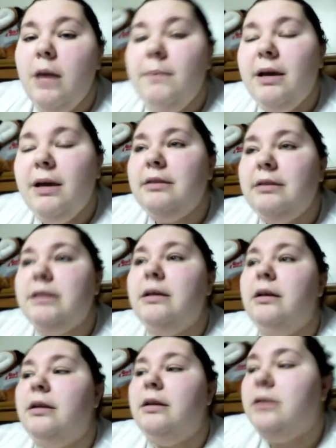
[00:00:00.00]
because
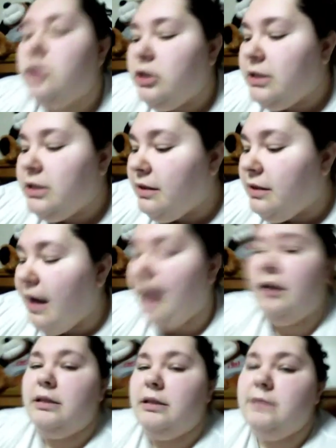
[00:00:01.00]
it is just
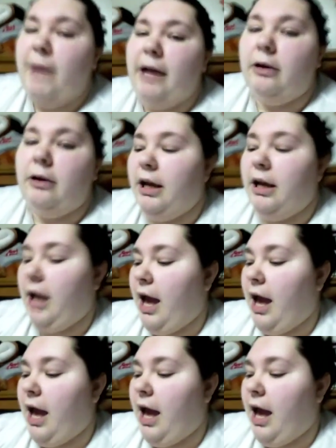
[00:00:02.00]
that inspiring,